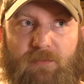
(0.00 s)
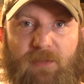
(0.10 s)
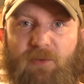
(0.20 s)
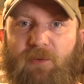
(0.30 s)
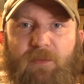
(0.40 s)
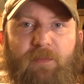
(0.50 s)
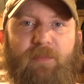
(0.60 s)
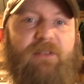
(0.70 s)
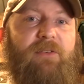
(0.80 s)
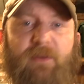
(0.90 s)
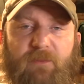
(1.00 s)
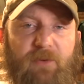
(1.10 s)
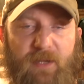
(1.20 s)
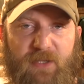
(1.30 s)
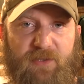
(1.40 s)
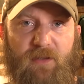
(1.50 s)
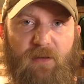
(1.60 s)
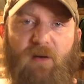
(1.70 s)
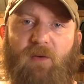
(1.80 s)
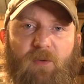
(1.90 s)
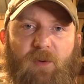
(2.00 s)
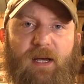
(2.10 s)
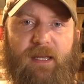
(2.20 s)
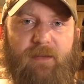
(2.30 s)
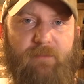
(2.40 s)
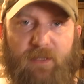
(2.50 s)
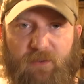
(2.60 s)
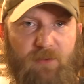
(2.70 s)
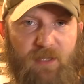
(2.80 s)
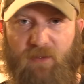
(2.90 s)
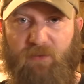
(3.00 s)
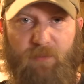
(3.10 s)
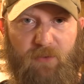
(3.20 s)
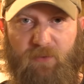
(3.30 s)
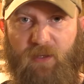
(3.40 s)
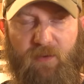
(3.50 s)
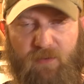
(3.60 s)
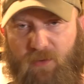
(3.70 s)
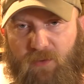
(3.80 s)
little bits of information along the way, and you'll get exposed to other